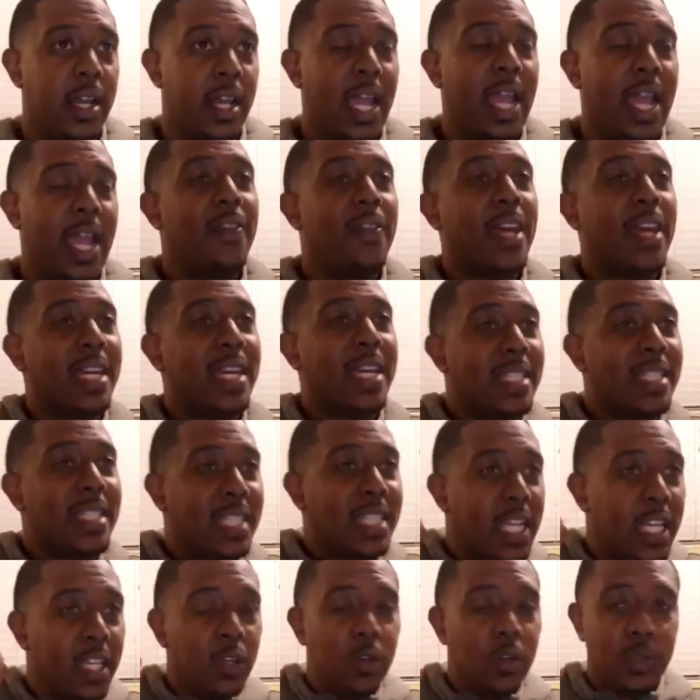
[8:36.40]
And they
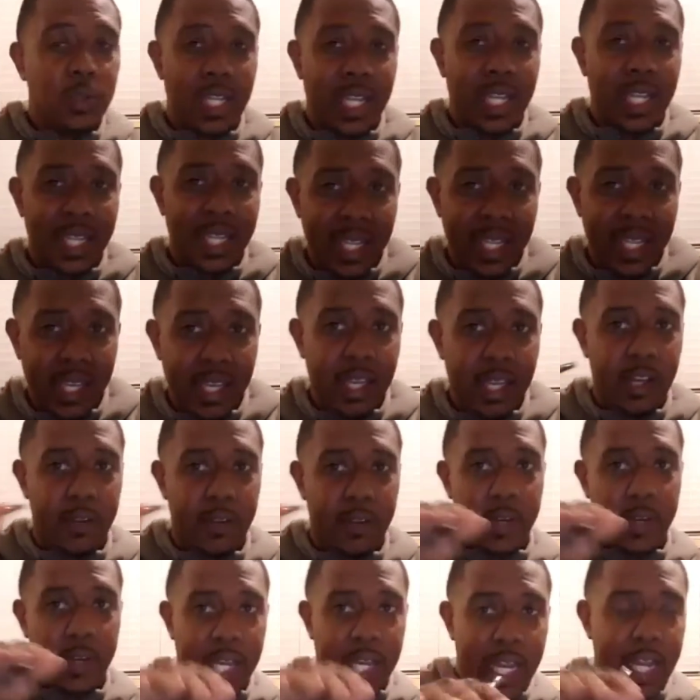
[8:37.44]
continue to live
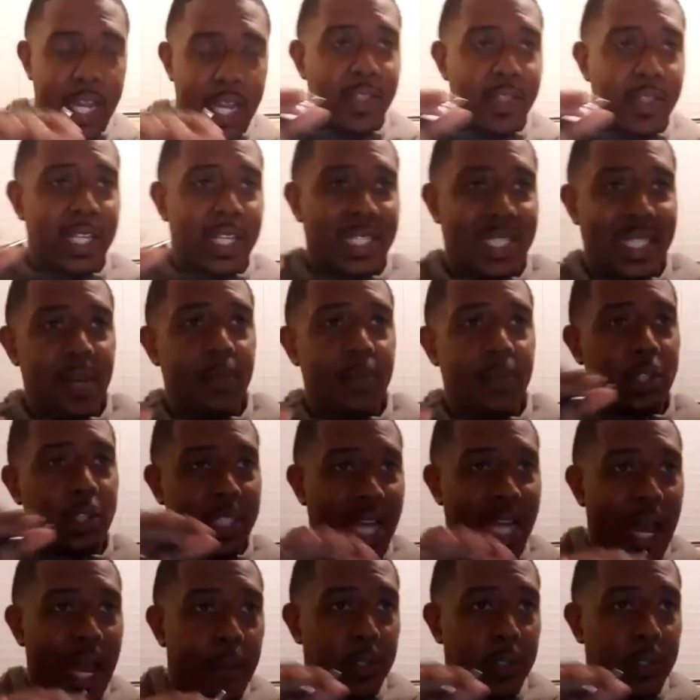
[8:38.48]
and this dibble
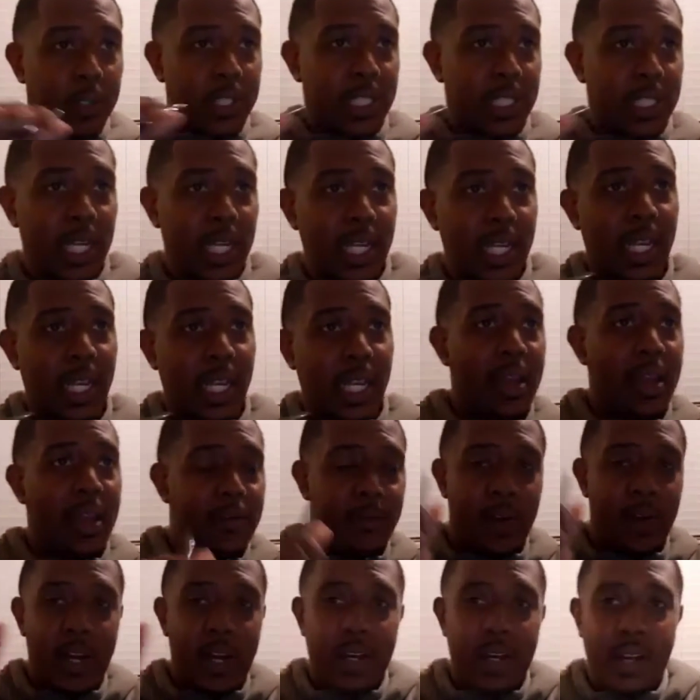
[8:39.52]
dabble sin life.
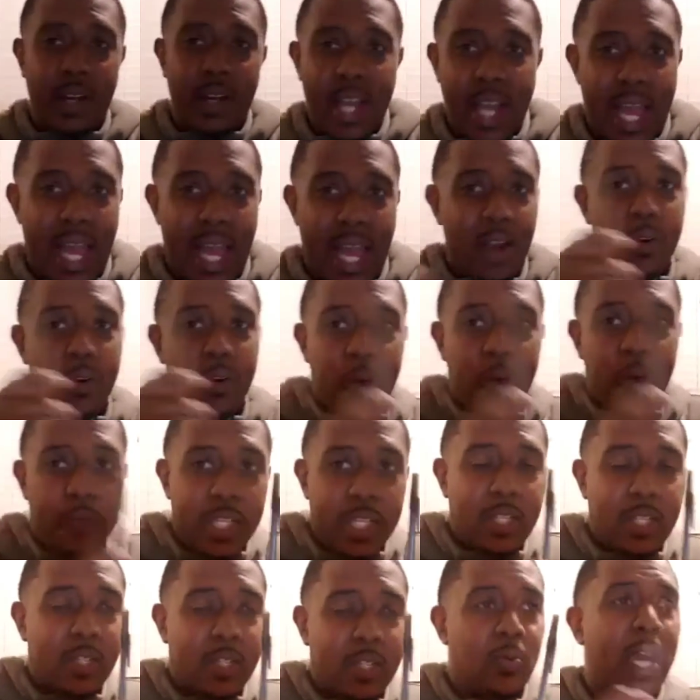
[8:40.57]
Uh, I don't know if
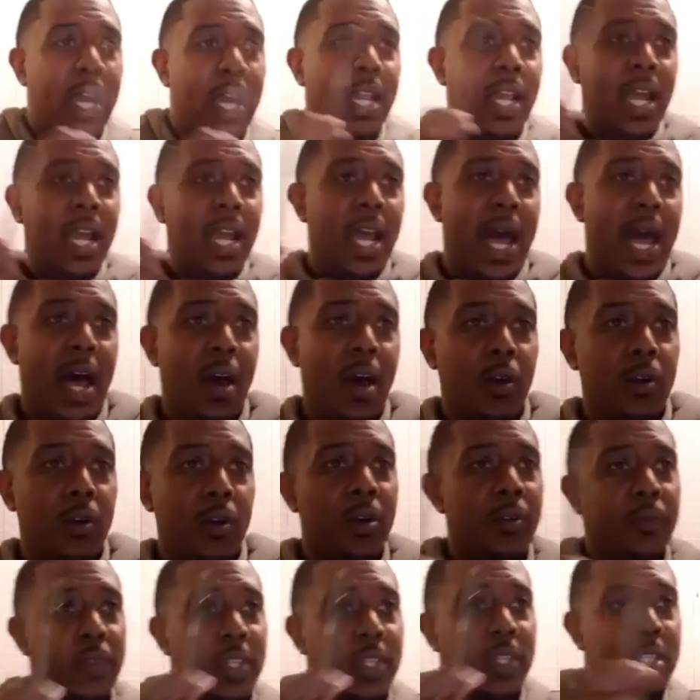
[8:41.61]
this is right. I don't
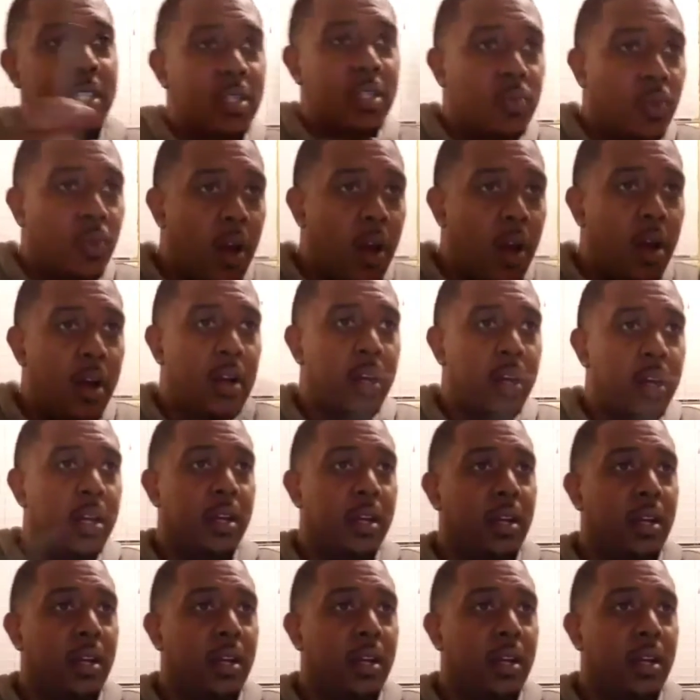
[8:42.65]
know if this is wrong.